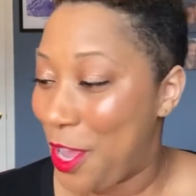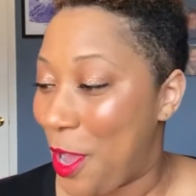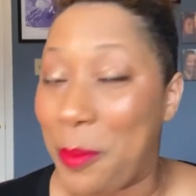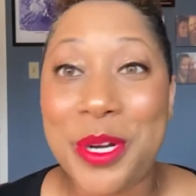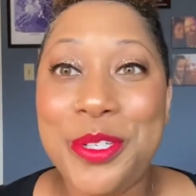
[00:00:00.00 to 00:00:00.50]

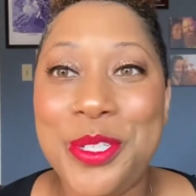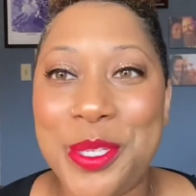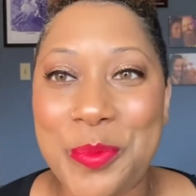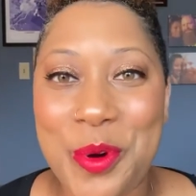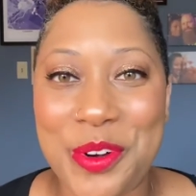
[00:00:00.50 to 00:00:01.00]
I'm going to do
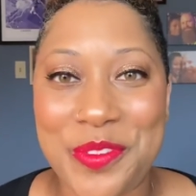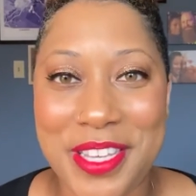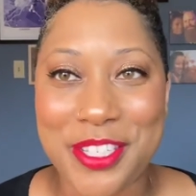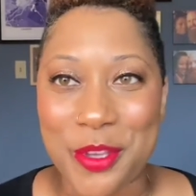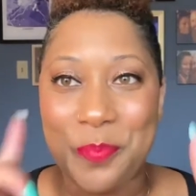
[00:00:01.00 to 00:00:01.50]
some more of
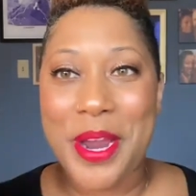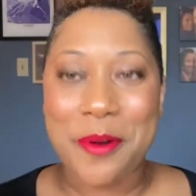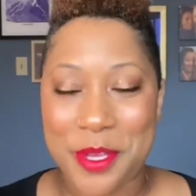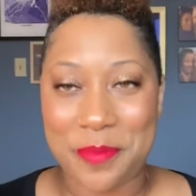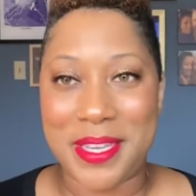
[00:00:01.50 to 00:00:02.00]
these, so bear
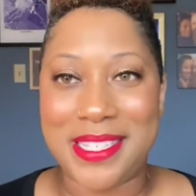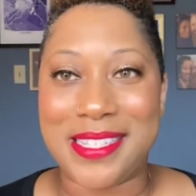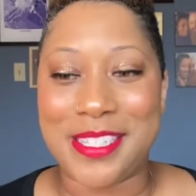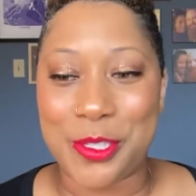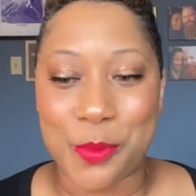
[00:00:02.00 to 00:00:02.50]
with me since
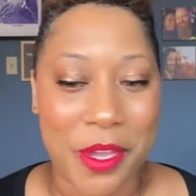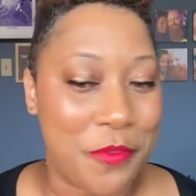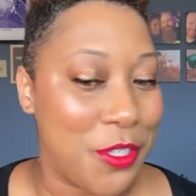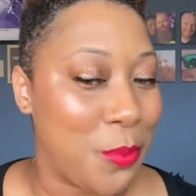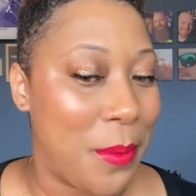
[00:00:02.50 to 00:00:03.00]
this was my
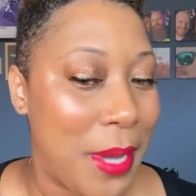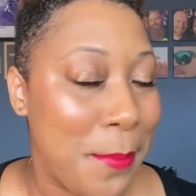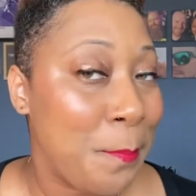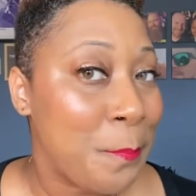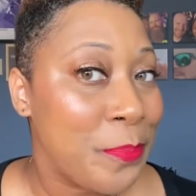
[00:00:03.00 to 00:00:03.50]
first one, but
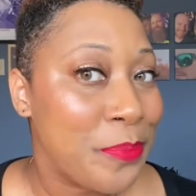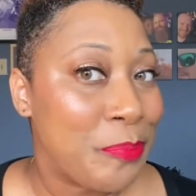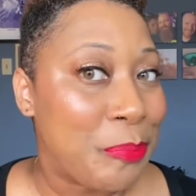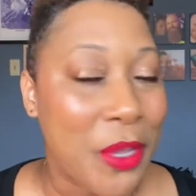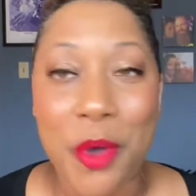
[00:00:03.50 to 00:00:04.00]

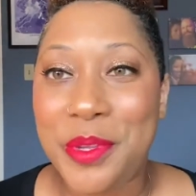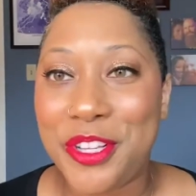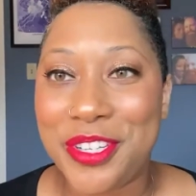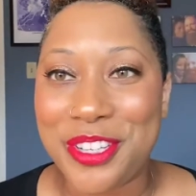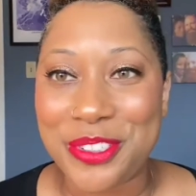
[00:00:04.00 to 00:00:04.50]
I hope you
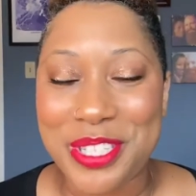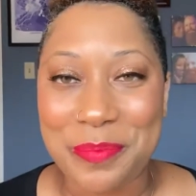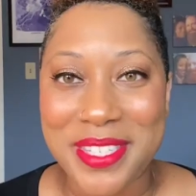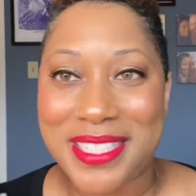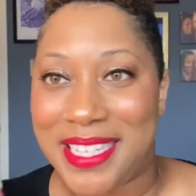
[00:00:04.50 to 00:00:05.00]
learned a little
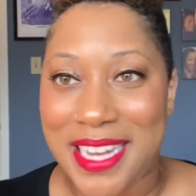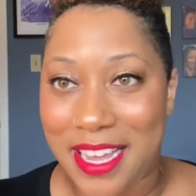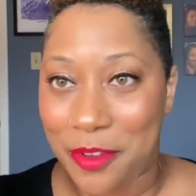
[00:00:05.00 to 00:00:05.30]
something today.